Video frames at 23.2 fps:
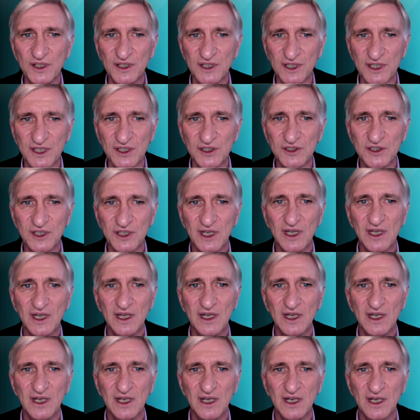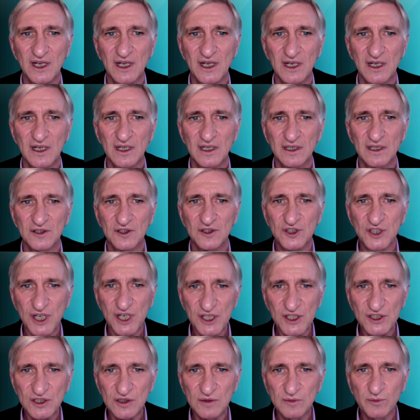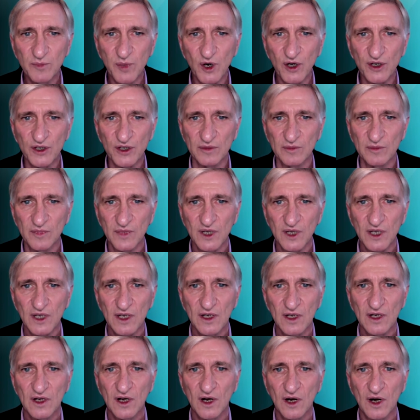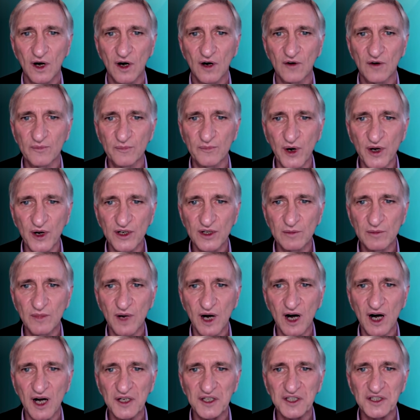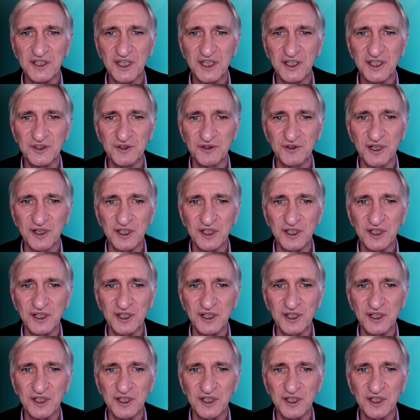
is Jason Bonham of Bonham Architecture and